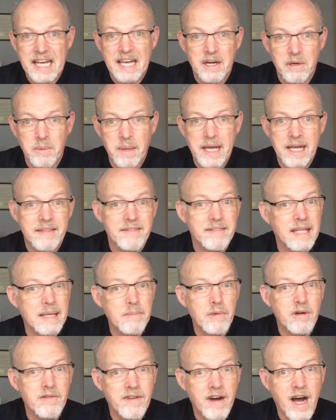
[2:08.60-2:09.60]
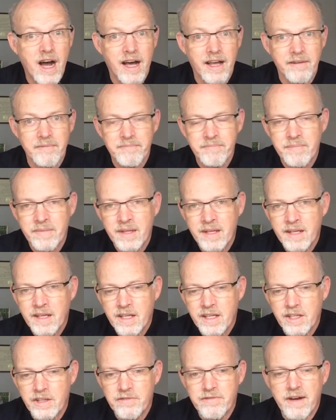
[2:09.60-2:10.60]
they get a win, they move on.
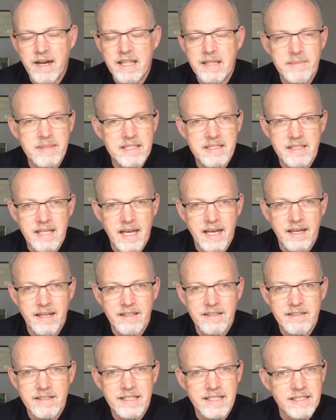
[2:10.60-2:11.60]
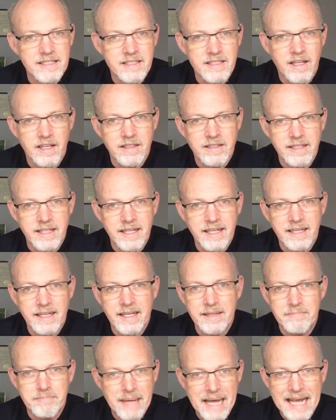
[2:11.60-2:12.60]
You find them in sales,
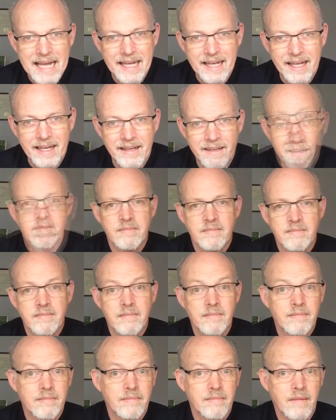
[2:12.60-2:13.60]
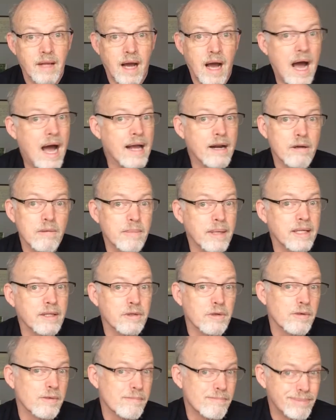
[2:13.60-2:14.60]
consulting, and banking. Now, I don't
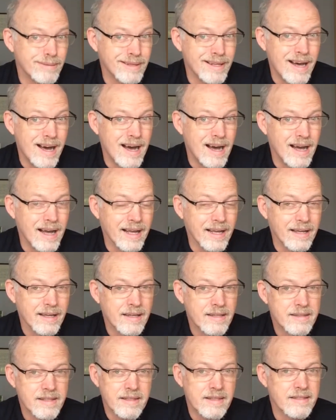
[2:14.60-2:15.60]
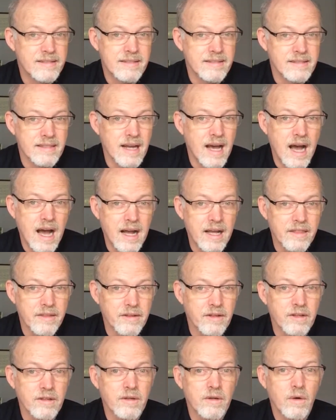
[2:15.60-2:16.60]
mean to imply that this is an
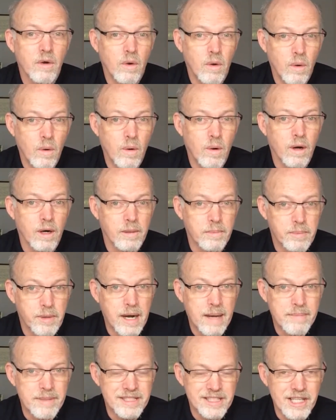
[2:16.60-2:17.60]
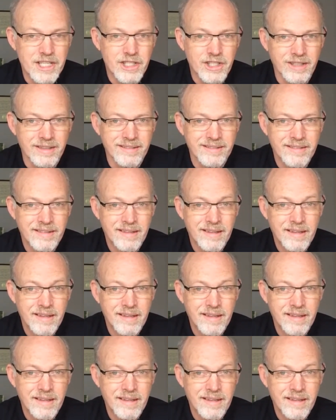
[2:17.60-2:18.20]
either or proposition.